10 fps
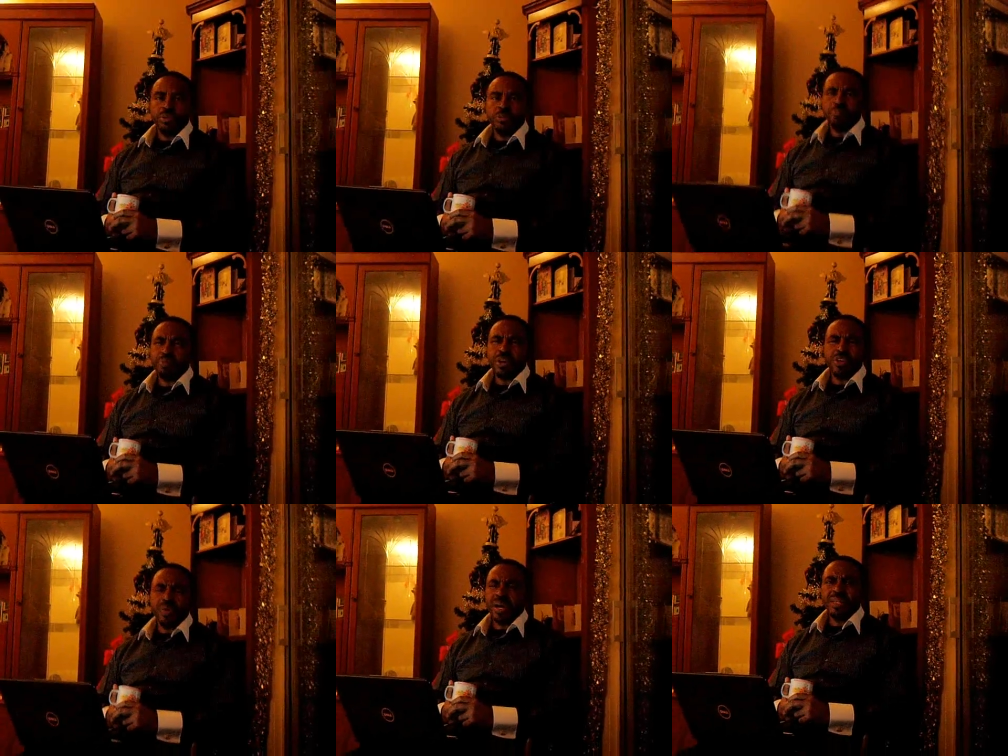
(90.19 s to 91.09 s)
Don't
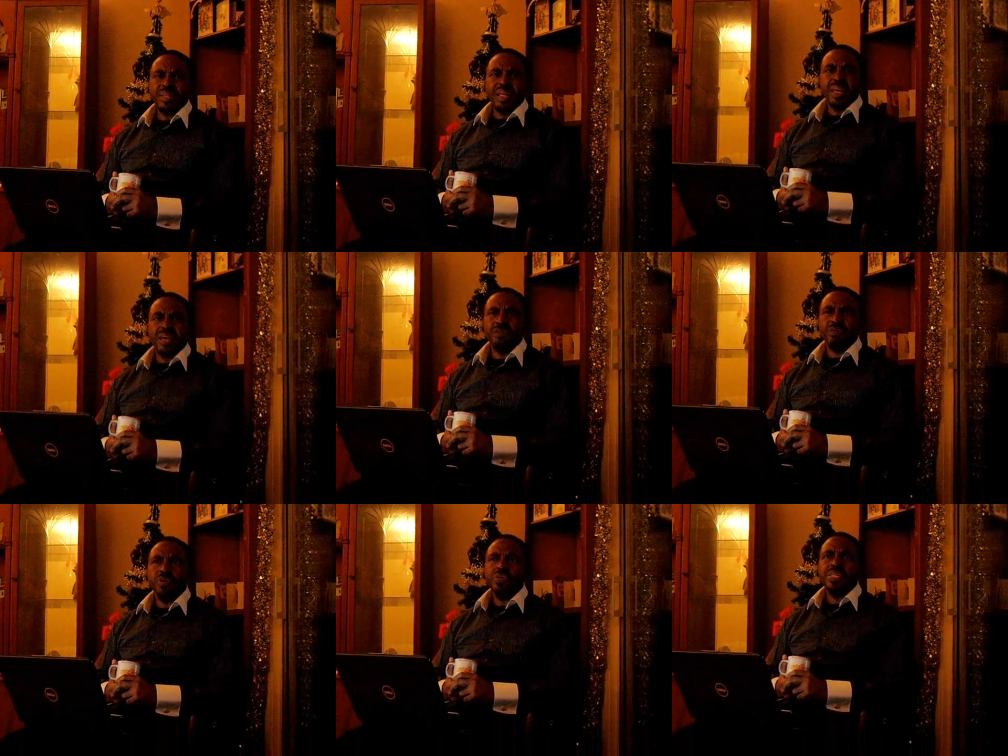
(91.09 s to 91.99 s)
break your head thinking of,
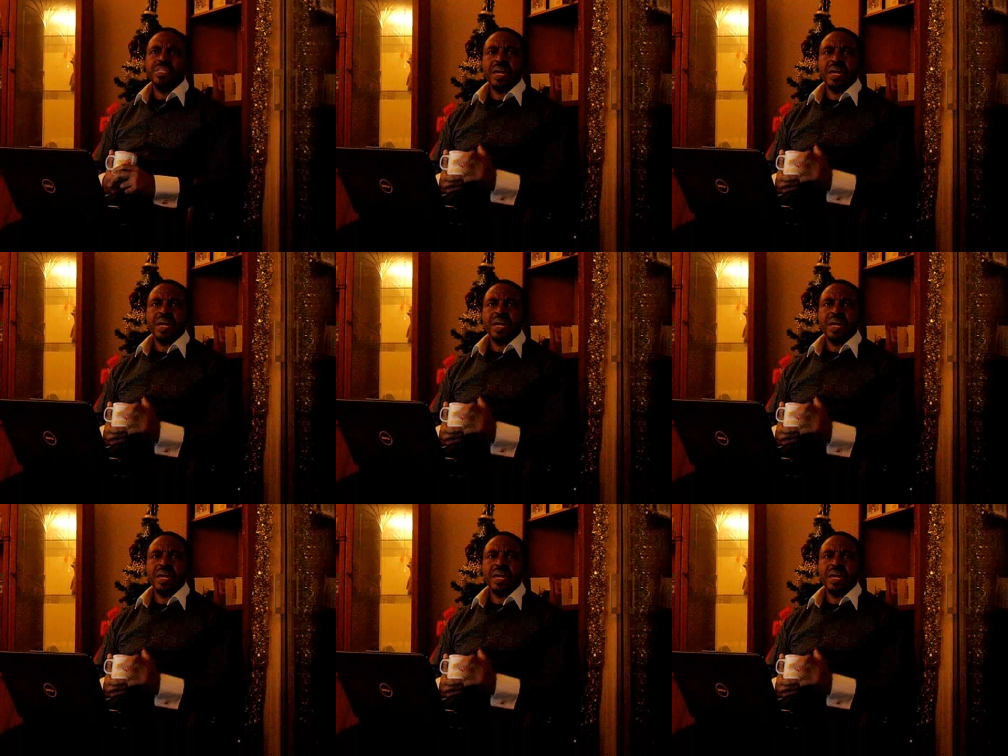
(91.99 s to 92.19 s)
who is